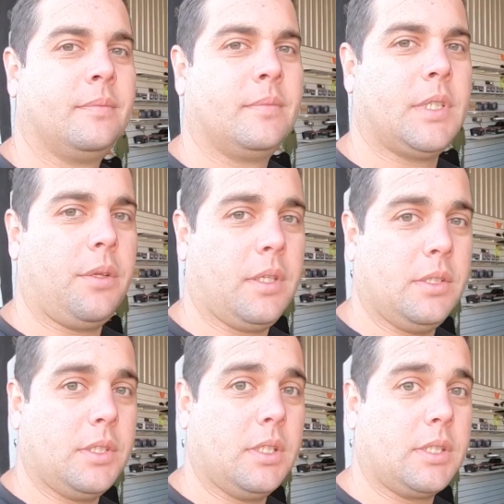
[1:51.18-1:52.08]
So
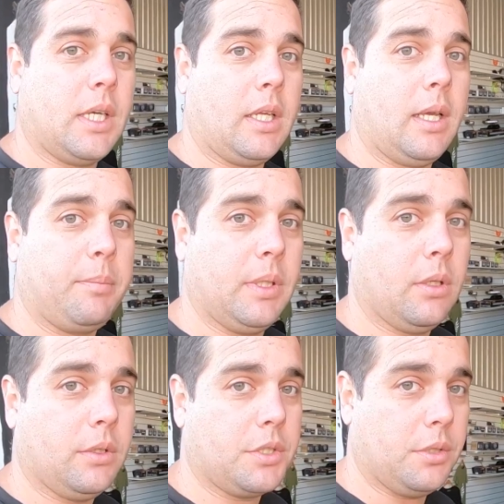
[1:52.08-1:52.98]
things are going to start happening
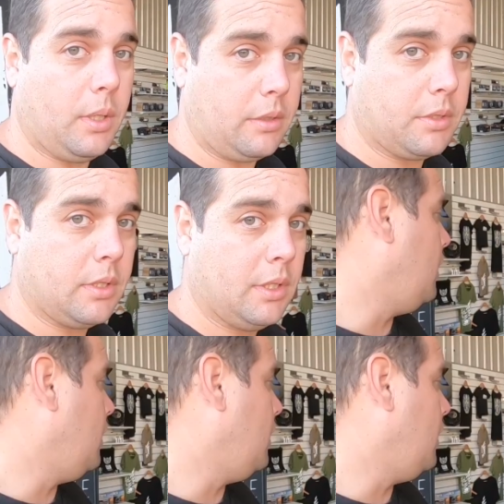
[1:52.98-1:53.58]
on the 200.